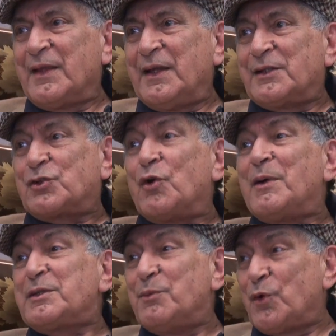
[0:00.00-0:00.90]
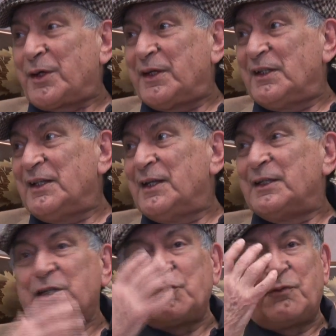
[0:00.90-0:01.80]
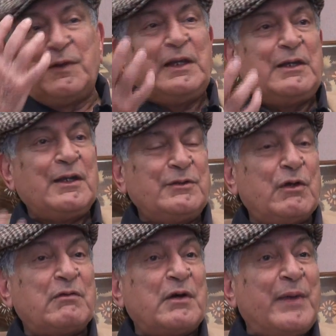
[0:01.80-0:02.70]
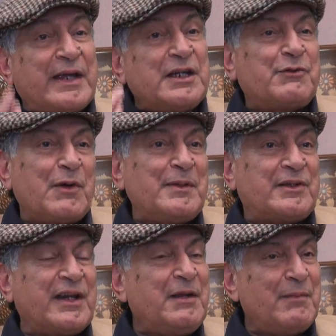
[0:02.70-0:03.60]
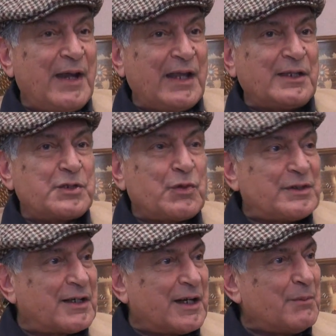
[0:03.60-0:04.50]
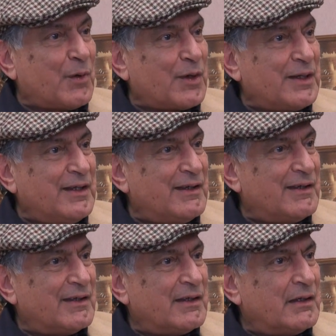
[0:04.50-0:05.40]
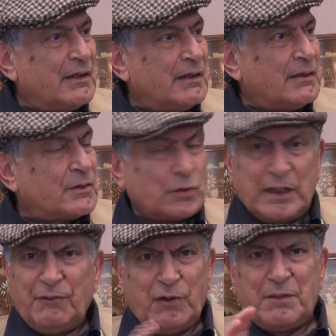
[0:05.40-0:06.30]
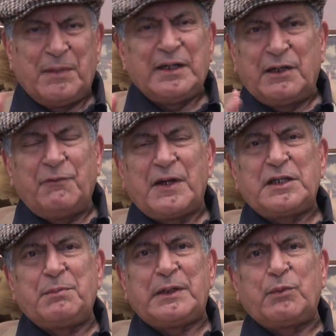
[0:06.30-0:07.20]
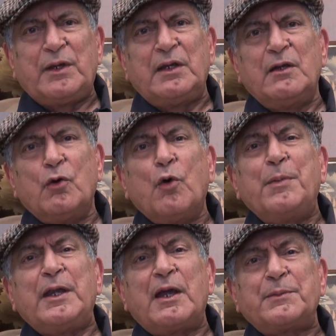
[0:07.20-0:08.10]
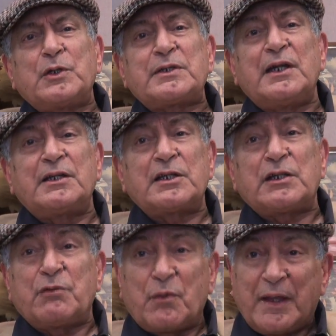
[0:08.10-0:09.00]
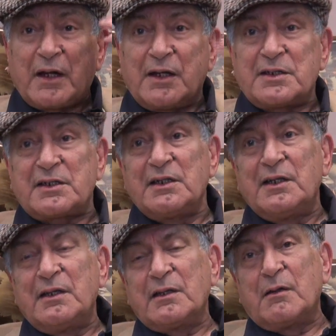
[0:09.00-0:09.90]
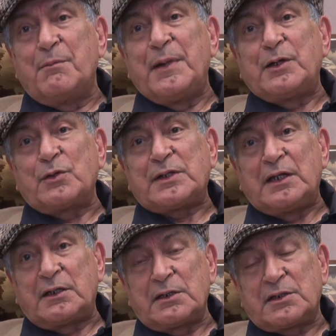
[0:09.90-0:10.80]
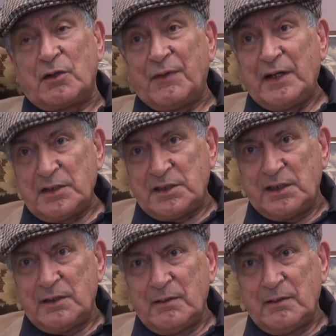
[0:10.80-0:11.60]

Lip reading: It's so much more real that you feel you have awakened from a dream and this was a dream body. So therefore, a big difference between opening up your centers of awareness compared to centers of energy.